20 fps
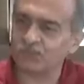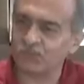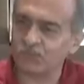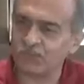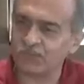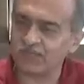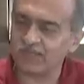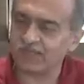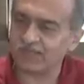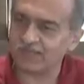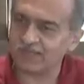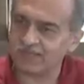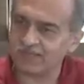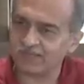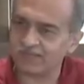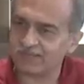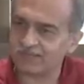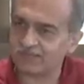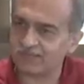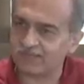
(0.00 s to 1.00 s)
own
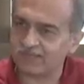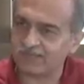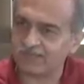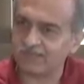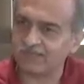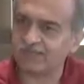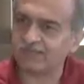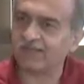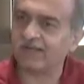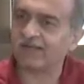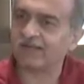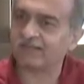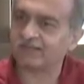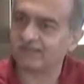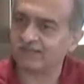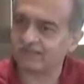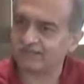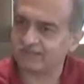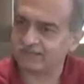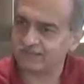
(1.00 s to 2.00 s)
declaration that
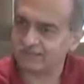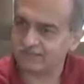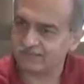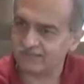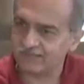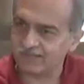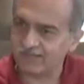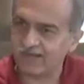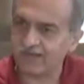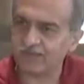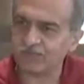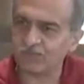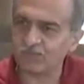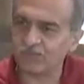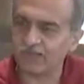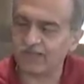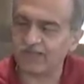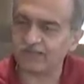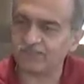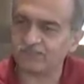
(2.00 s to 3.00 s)
the right to
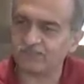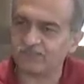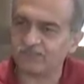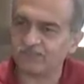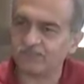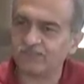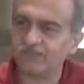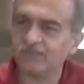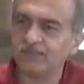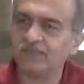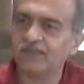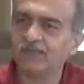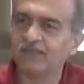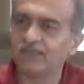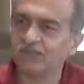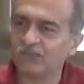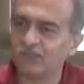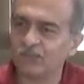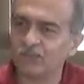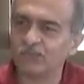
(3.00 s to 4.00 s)
life
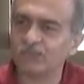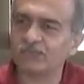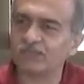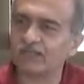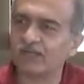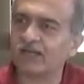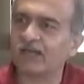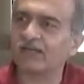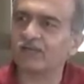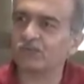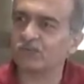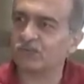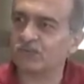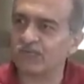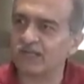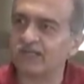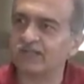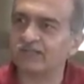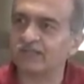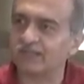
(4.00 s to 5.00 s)
includes the right to
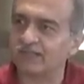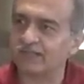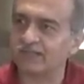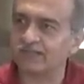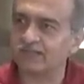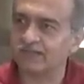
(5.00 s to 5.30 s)
shelter.